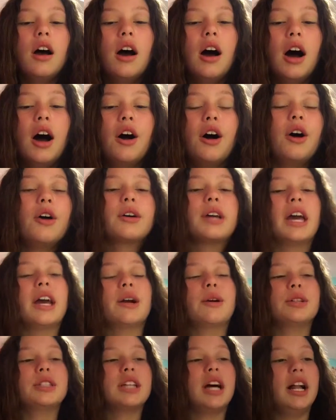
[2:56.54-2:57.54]
Okay,
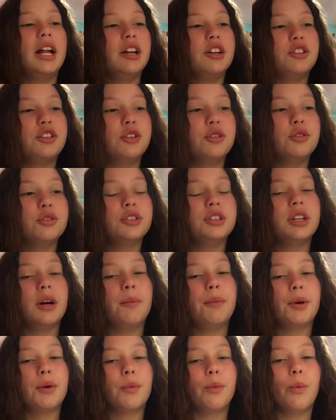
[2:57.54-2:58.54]
Quetzali, choose
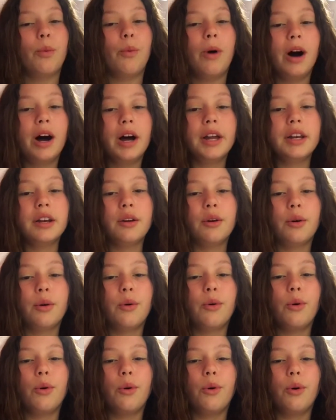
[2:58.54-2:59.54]
number 1
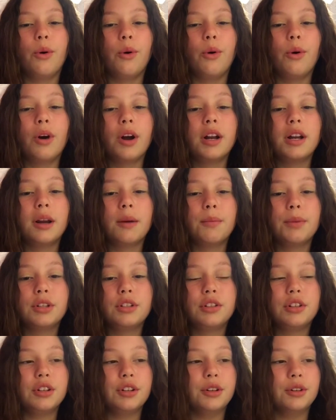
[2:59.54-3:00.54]
or number
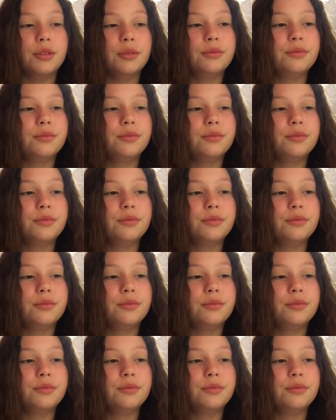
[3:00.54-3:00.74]
2.